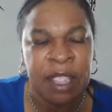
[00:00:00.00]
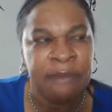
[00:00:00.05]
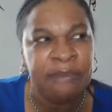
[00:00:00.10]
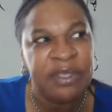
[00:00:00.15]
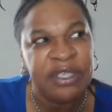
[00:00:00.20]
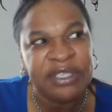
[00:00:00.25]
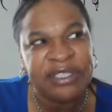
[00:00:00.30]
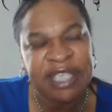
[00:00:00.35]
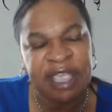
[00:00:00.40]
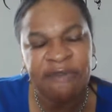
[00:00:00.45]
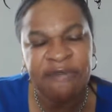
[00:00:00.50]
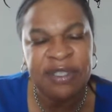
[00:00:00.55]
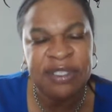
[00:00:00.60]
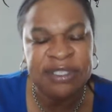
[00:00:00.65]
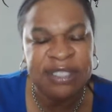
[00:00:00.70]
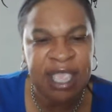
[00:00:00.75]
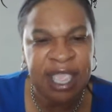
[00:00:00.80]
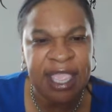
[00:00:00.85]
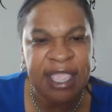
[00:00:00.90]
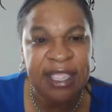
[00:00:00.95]
because every
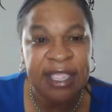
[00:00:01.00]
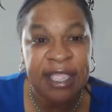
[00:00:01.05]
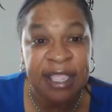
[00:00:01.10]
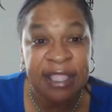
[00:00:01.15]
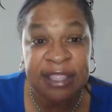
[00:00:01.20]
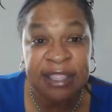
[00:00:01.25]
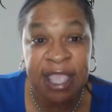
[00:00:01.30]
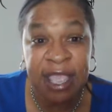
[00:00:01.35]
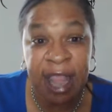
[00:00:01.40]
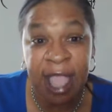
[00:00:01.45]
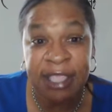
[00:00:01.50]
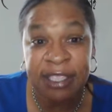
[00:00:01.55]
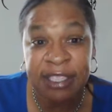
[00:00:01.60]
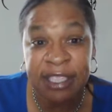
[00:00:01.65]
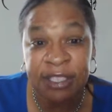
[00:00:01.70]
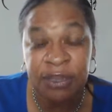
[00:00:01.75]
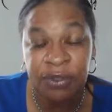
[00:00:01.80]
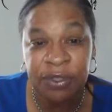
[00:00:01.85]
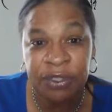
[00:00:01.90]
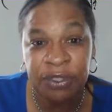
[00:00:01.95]
day that I
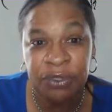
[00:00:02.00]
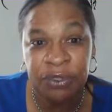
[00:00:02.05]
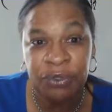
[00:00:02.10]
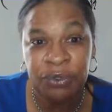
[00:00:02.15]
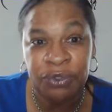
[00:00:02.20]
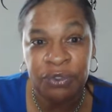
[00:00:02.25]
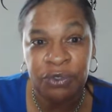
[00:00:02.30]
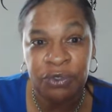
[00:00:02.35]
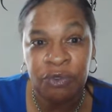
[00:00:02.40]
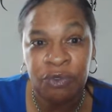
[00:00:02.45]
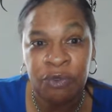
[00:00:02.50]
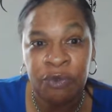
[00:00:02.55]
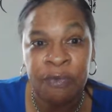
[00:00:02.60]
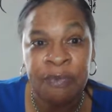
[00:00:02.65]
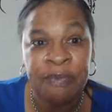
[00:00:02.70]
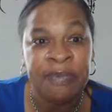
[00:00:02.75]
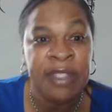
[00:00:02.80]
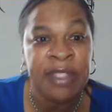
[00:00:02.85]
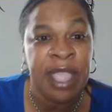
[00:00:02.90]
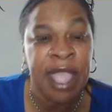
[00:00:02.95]
get on YouTube,
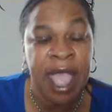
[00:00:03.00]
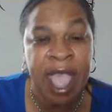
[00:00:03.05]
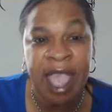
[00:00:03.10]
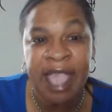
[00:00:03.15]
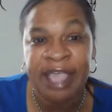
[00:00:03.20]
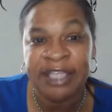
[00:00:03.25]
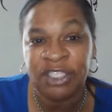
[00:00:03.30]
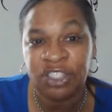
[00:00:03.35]
I